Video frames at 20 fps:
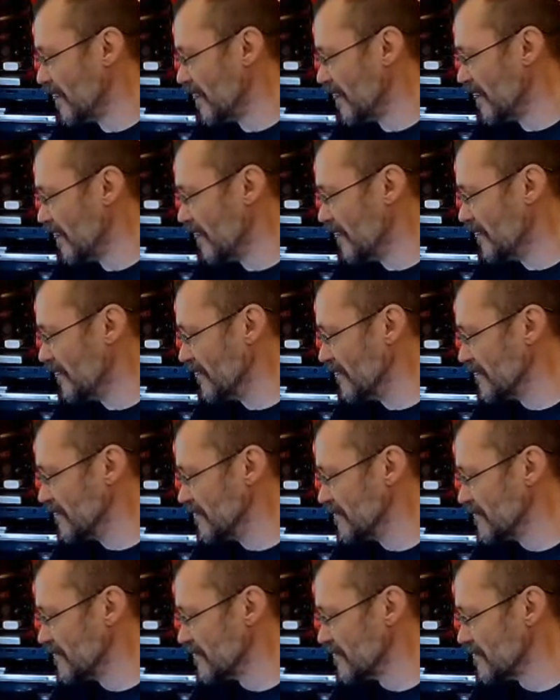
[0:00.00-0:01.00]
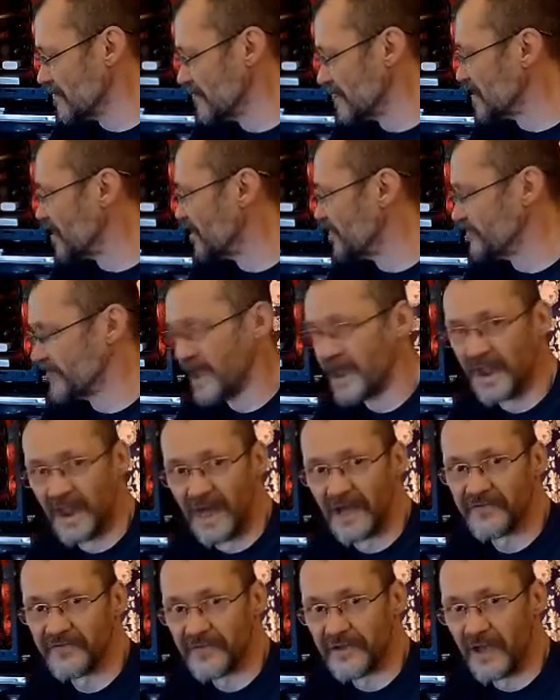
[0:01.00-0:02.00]
uh, because they
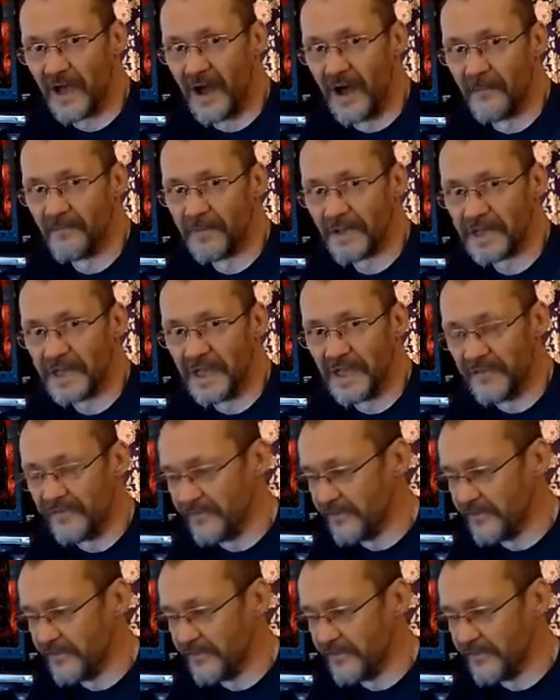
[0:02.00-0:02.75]
like to complicate